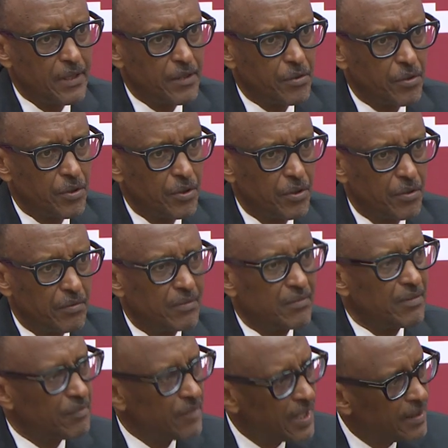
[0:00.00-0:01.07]
So
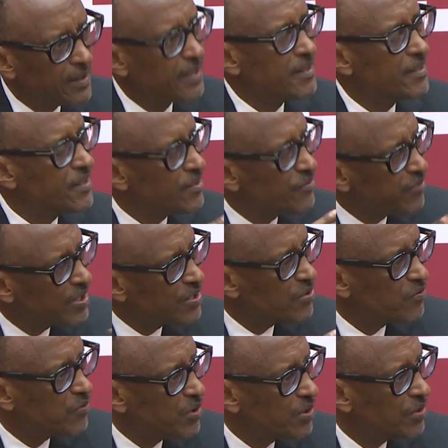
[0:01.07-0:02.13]
that is, first
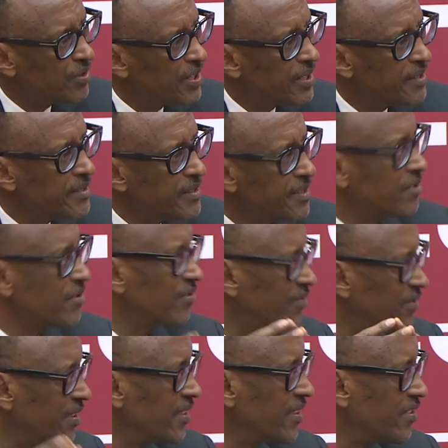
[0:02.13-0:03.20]
of all, the essence of the